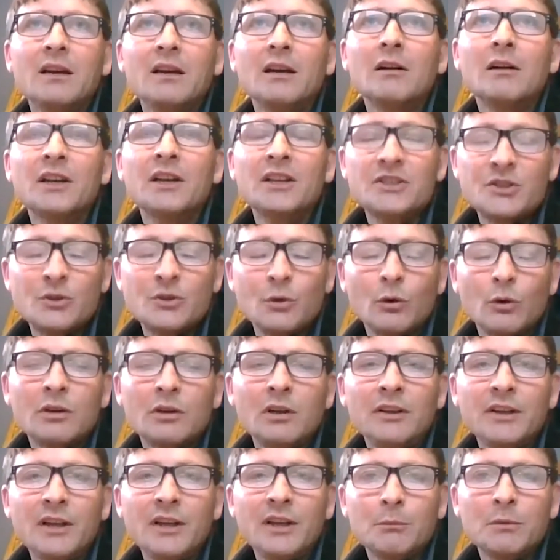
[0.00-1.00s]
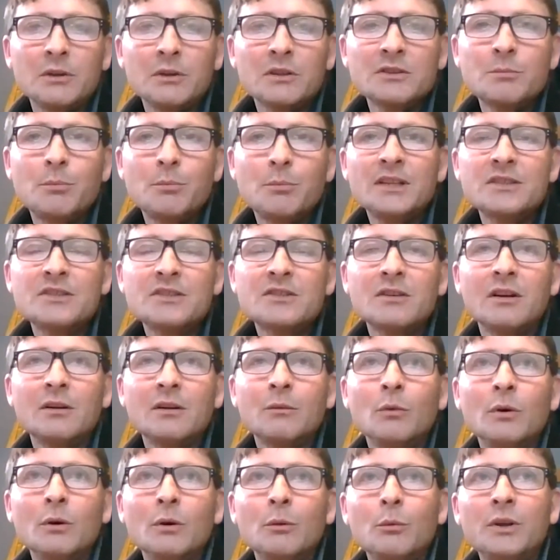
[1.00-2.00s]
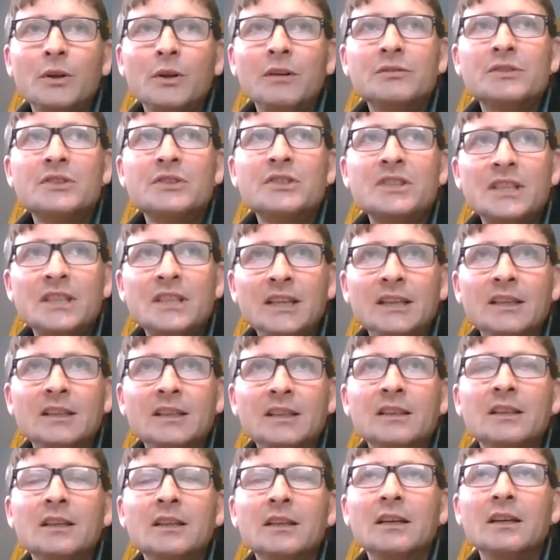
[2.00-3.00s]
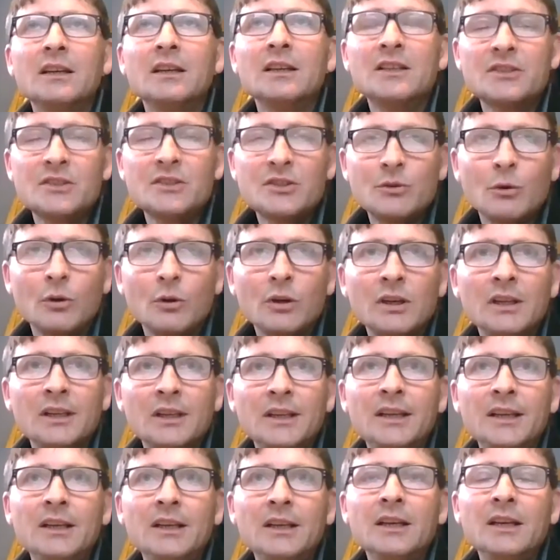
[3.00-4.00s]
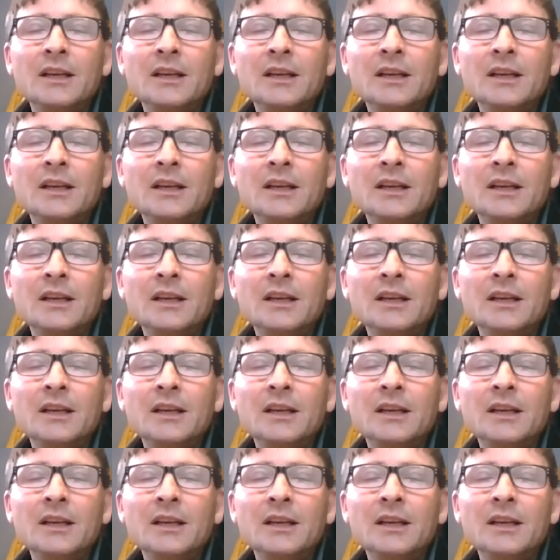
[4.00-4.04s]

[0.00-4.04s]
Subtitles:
our historical numbers based on what we've seen historically,